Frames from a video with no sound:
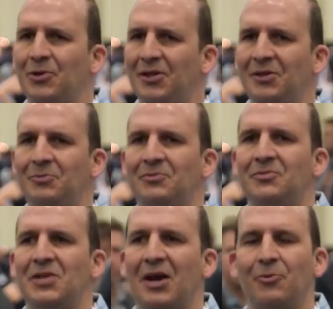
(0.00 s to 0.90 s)
really
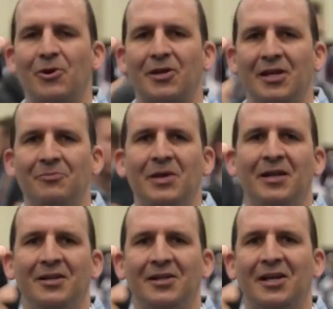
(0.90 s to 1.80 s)
networking,
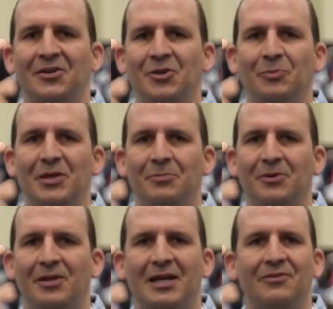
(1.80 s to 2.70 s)
meeting a lot of new
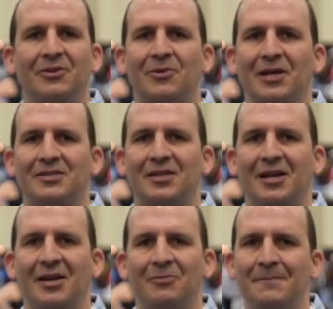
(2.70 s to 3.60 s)
people, having a great
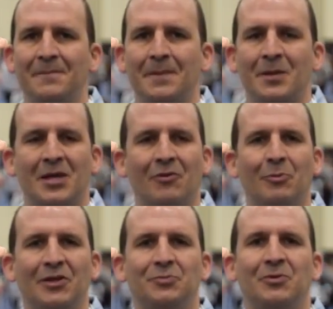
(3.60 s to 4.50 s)
time.
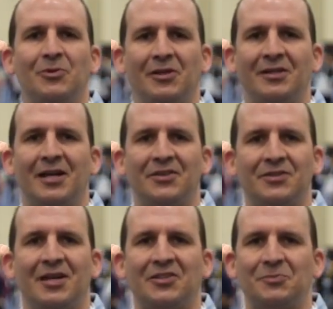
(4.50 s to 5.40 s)
Everybody's been really nice
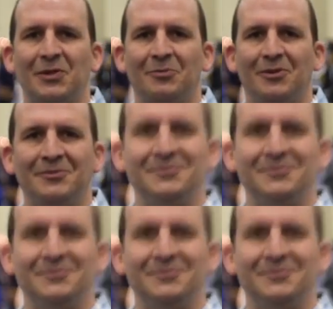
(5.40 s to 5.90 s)
and hospitable.